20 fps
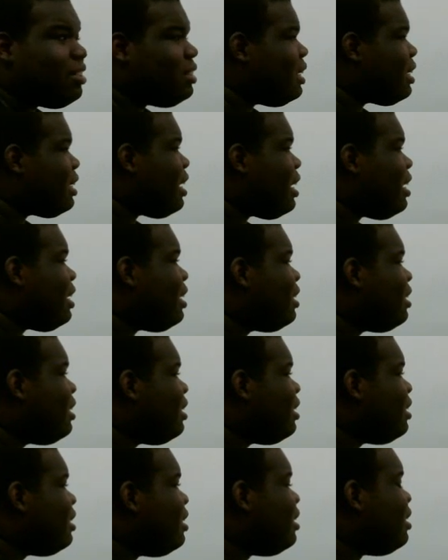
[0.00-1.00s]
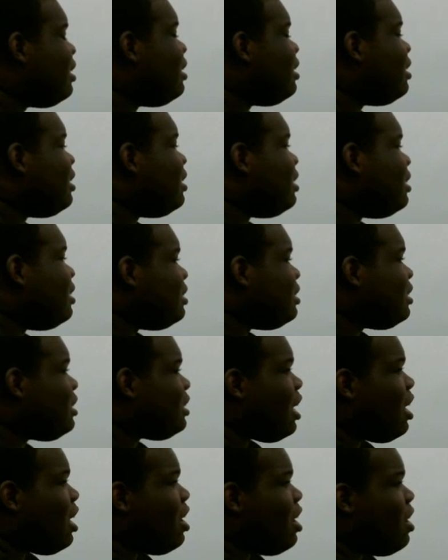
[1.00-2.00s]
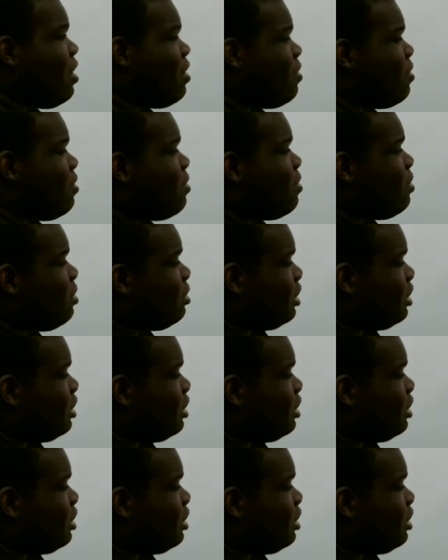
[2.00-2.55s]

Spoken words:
Okay, so